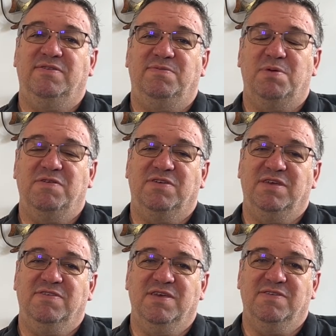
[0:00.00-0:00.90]
especially
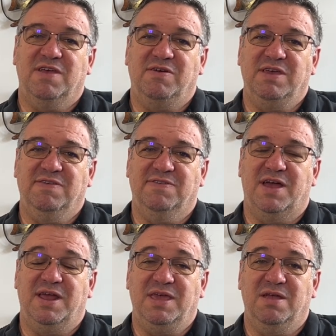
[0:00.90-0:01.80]
seeing how he's
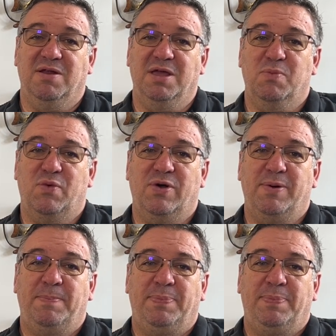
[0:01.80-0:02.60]
not here anymore.